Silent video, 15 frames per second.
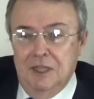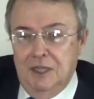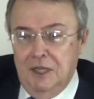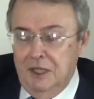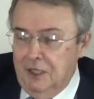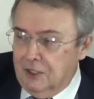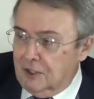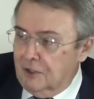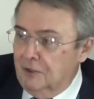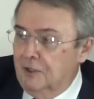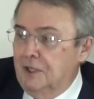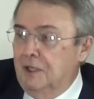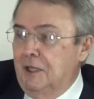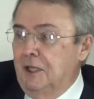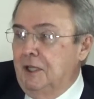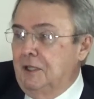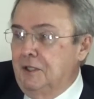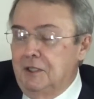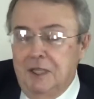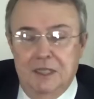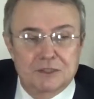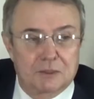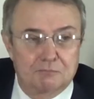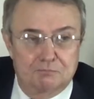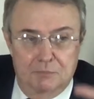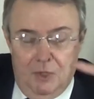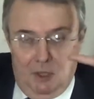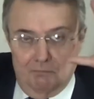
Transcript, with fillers: And here, he has a,